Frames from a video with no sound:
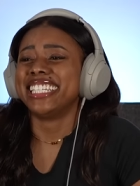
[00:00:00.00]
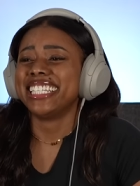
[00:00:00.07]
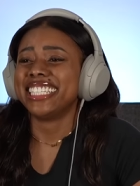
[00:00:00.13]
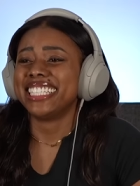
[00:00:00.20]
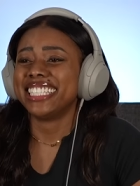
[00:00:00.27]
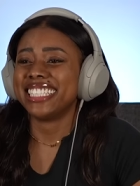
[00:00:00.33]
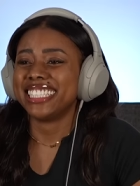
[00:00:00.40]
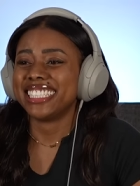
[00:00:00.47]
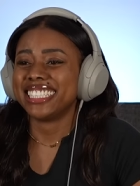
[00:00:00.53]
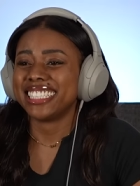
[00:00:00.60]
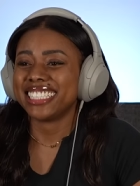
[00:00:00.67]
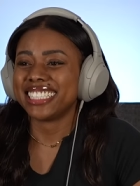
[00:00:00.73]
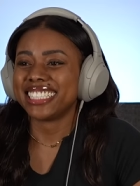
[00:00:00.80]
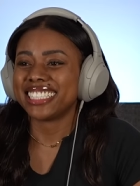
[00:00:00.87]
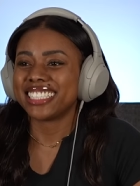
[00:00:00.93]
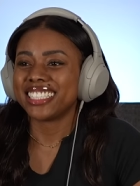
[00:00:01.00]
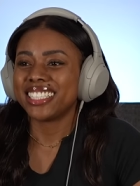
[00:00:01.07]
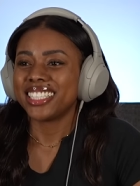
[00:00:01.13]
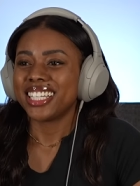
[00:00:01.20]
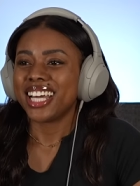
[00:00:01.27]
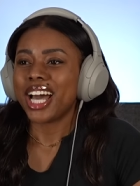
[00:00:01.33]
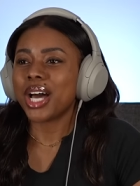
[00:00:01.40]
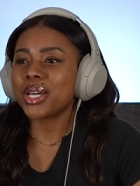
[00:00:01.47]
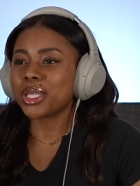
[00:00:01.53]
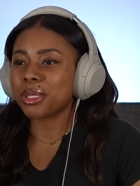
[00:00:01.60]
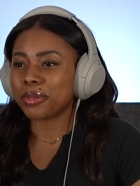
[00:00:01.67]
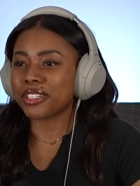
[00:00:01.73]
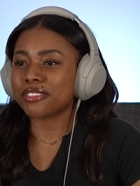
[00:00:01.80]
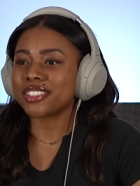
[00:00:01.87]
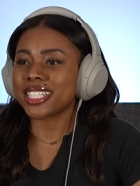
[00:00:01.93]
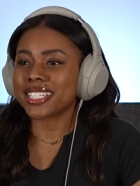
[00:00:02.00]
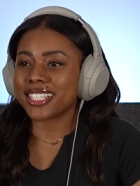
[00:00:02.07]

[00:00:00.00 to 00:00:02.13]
our little girl's growing up. Oh, so the birthday